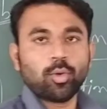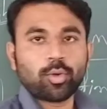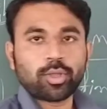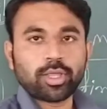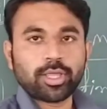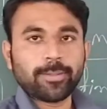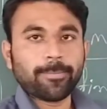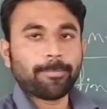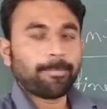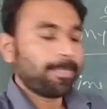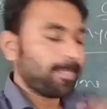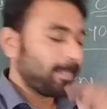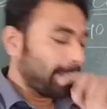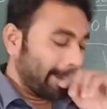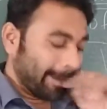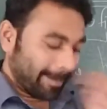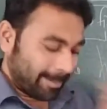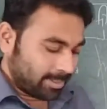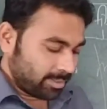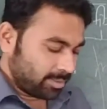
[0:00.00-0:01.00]
Okay,
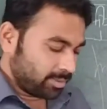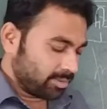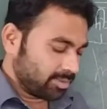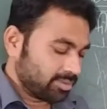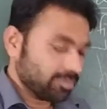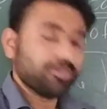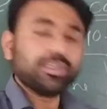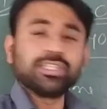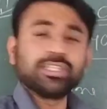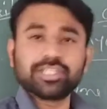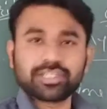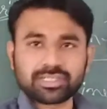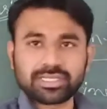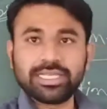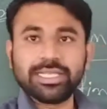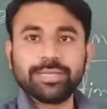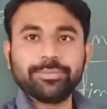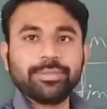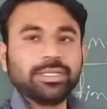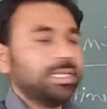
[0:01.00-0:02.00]
and we just
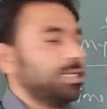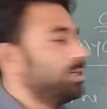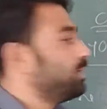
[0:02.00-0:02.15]
label